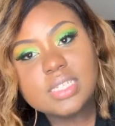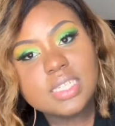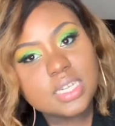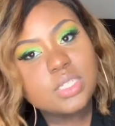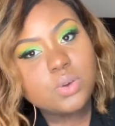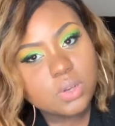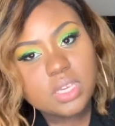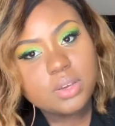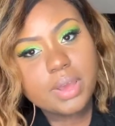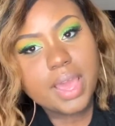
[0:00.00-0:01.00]
to
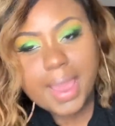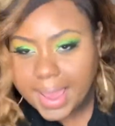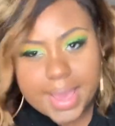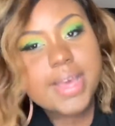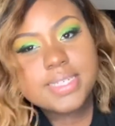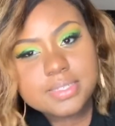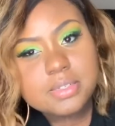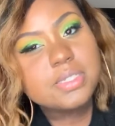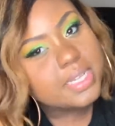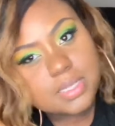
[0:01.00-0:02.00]
Toya as
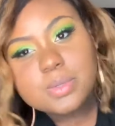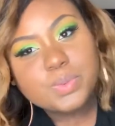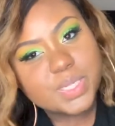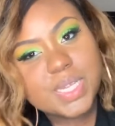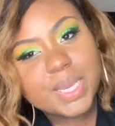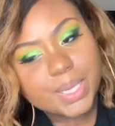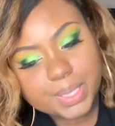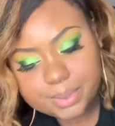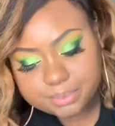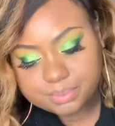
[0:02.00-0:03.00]
Contessa was saying it.